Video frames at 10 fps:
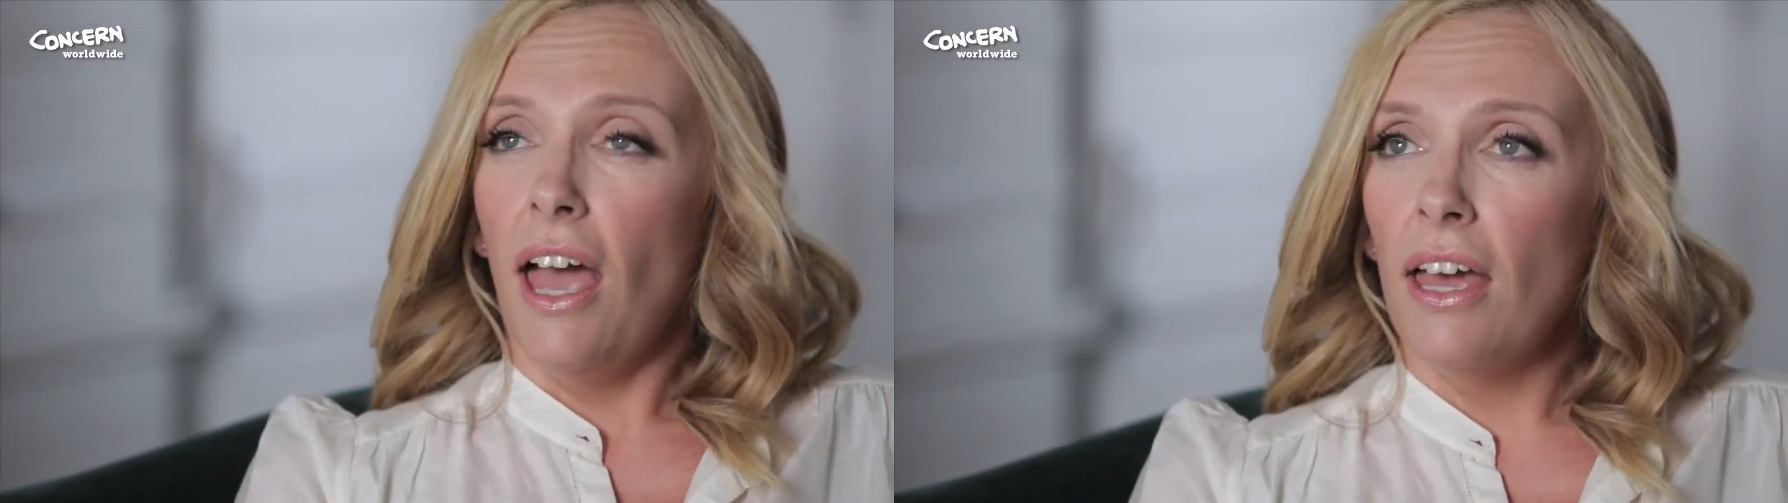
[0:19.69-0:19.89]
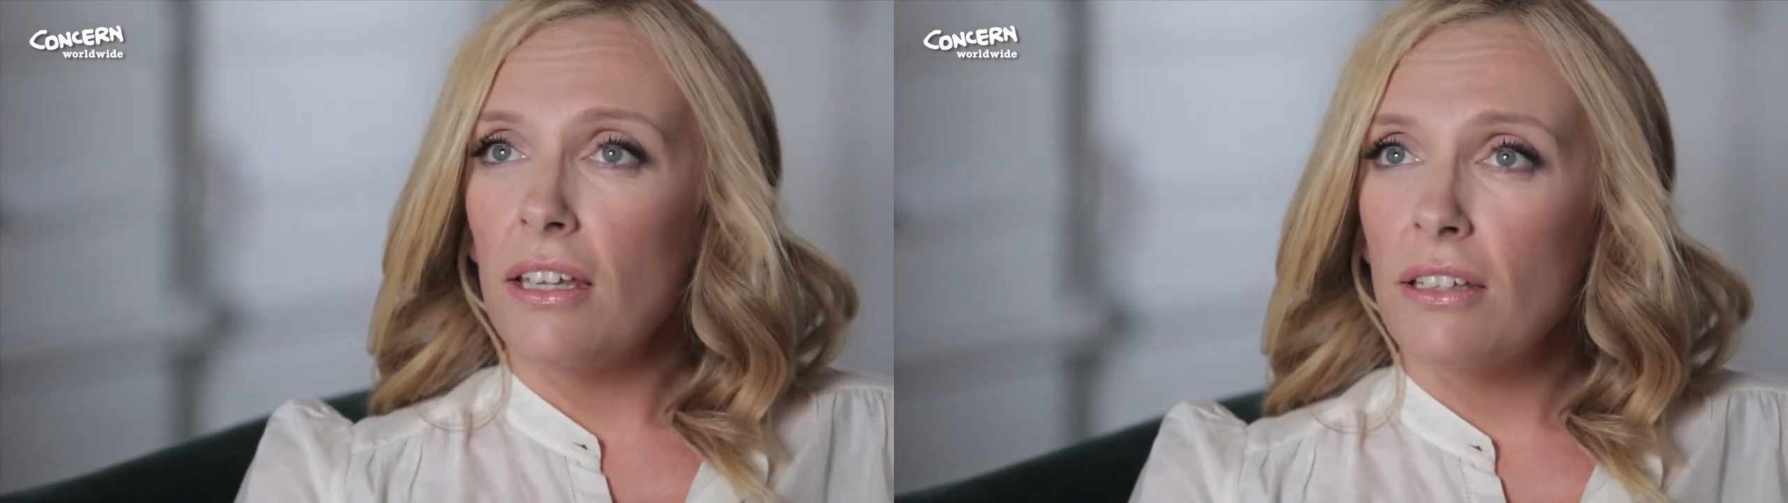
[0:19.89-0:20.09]

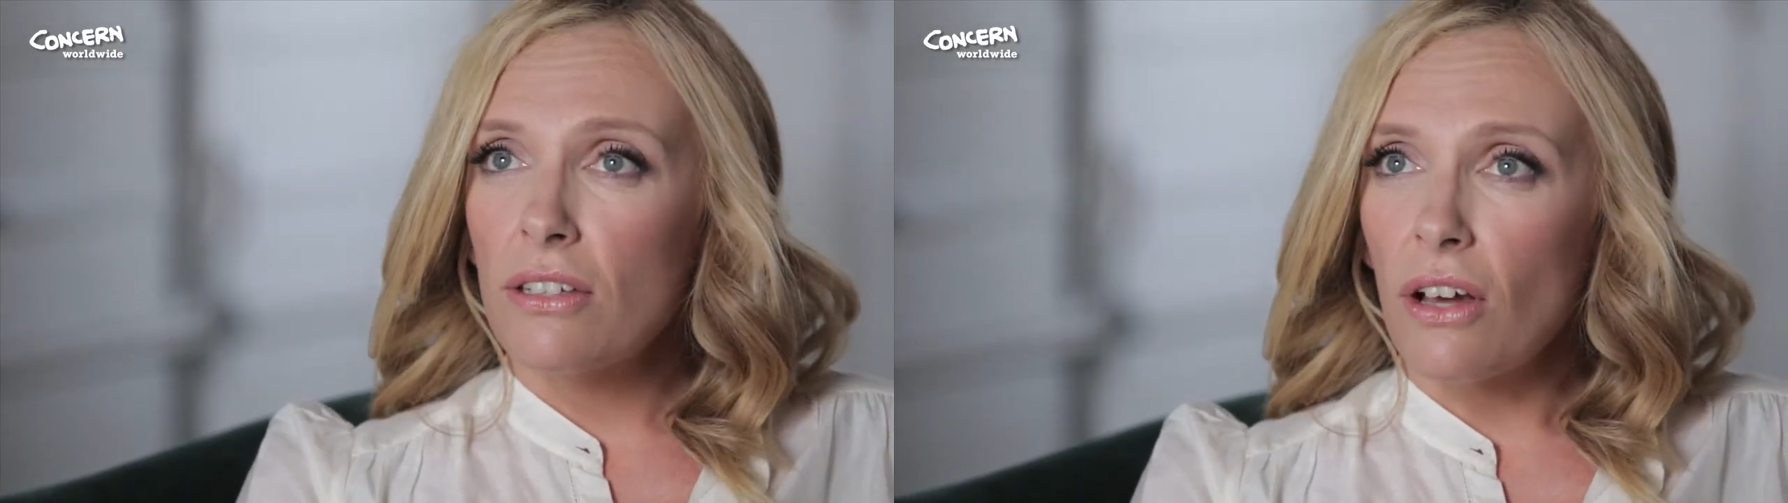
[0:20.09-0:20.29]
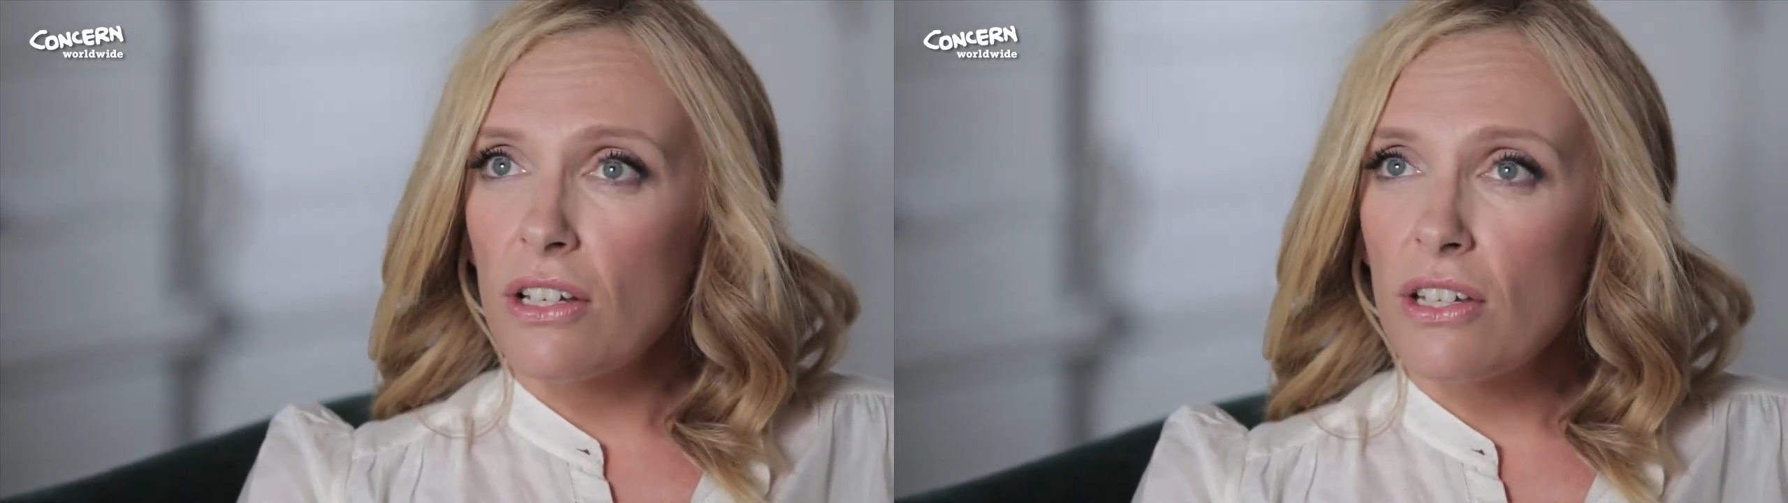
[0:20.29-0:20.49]

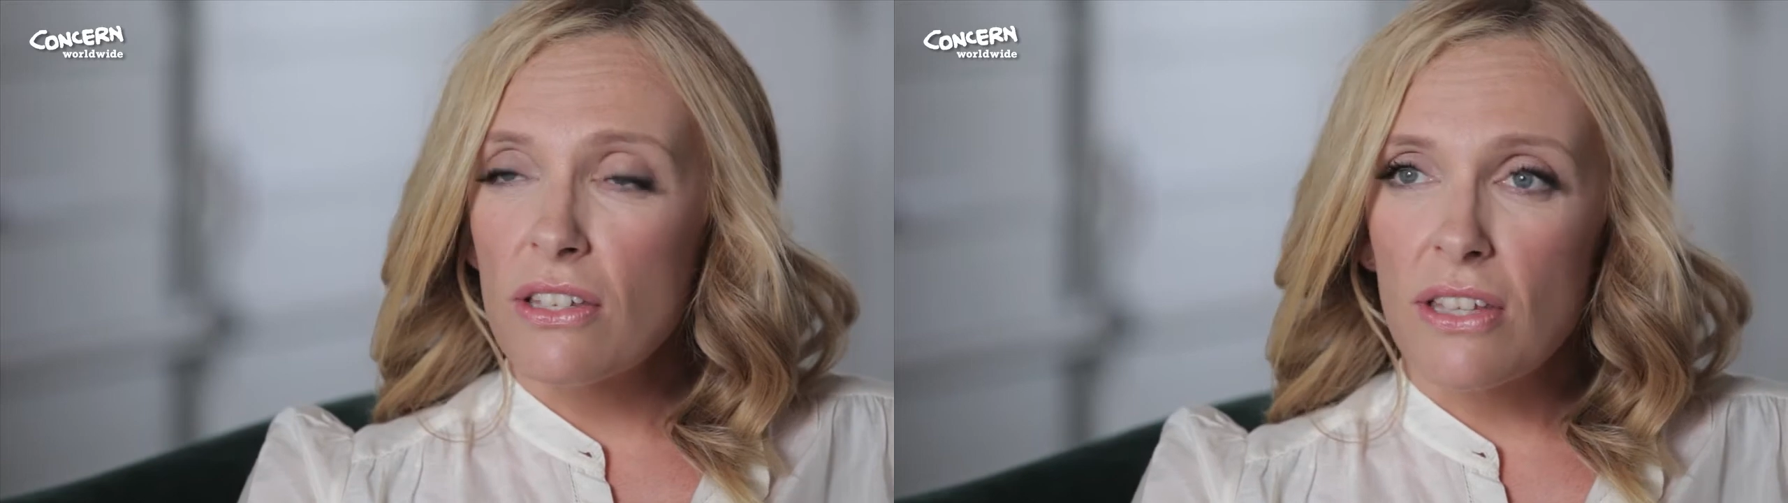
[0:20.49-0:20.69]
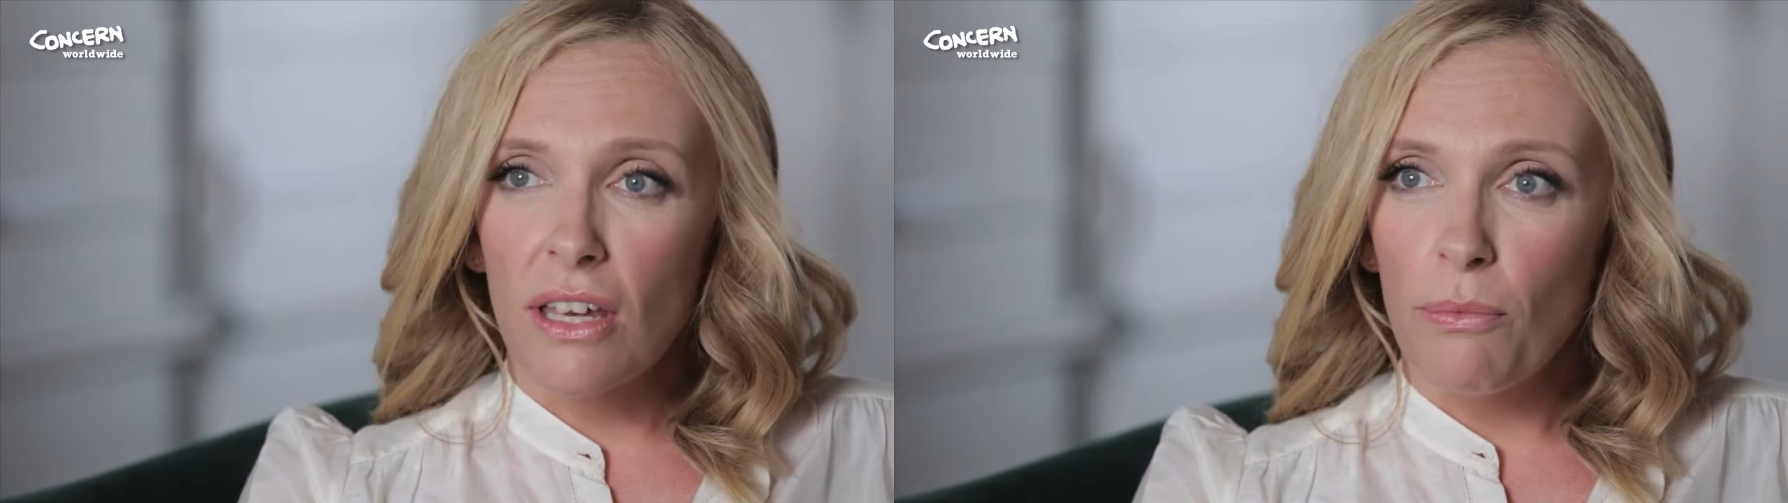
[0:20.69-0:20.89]
And I
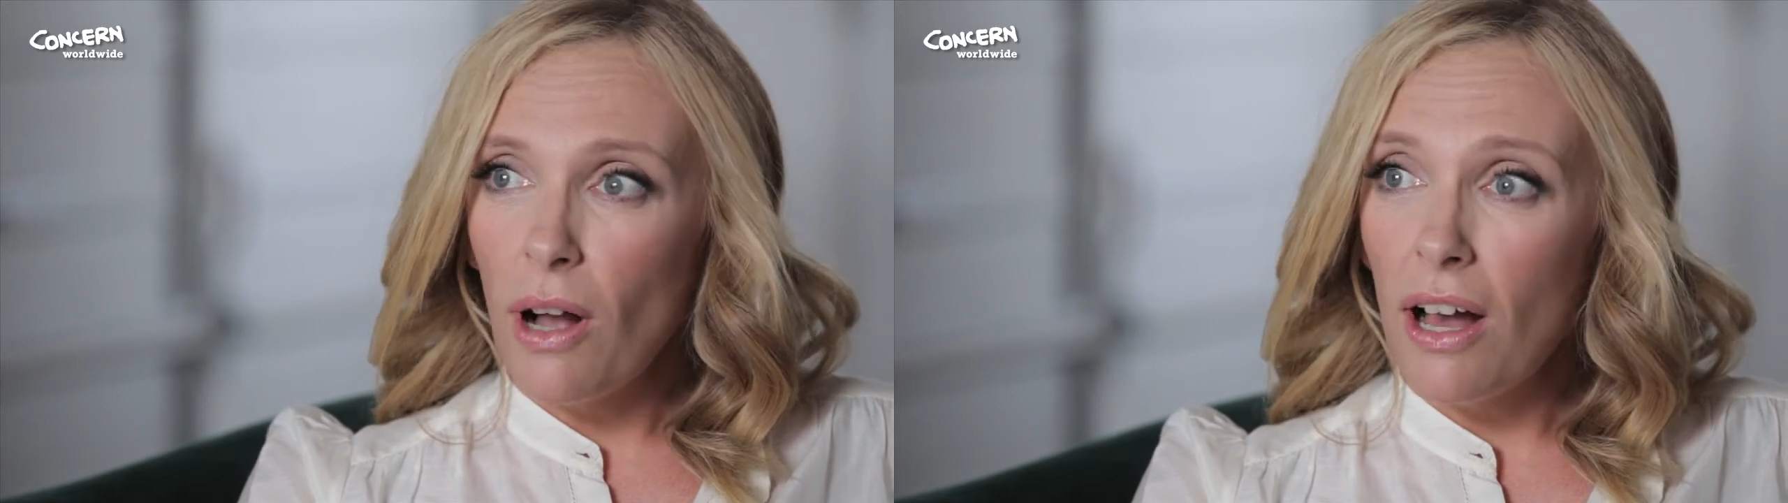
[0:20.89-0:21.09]
just think,